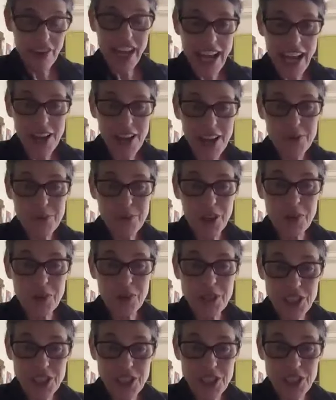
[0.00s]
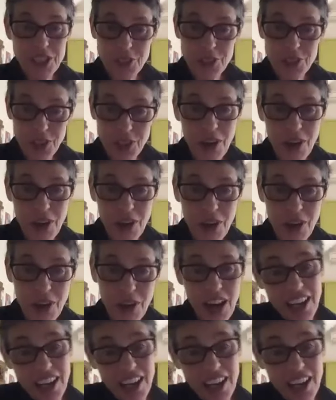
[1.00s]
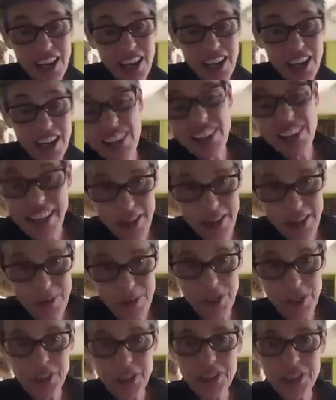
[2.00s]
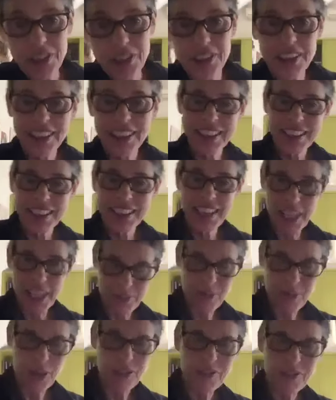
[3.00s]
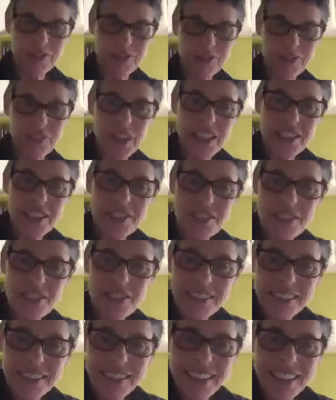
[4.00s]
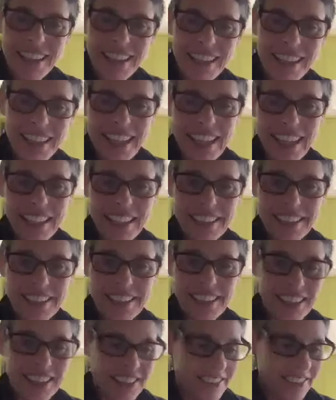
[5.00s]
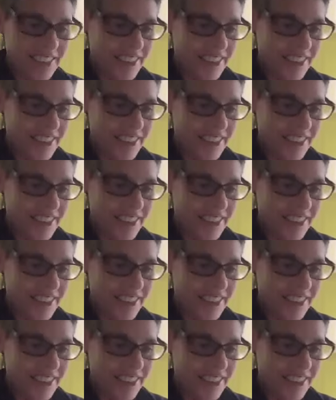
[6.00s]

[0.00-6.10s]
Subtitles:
very hard work, which is also I like hard work. Keeps me off the streets, and